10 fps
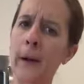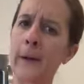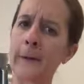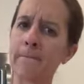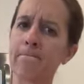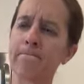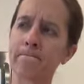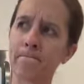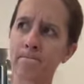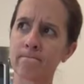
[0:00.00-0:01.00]

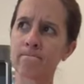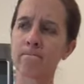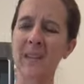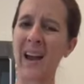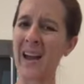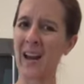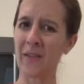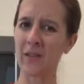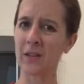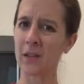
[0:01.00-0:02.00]
I'd
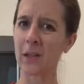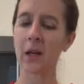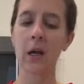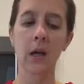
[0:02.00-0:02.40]
have to look.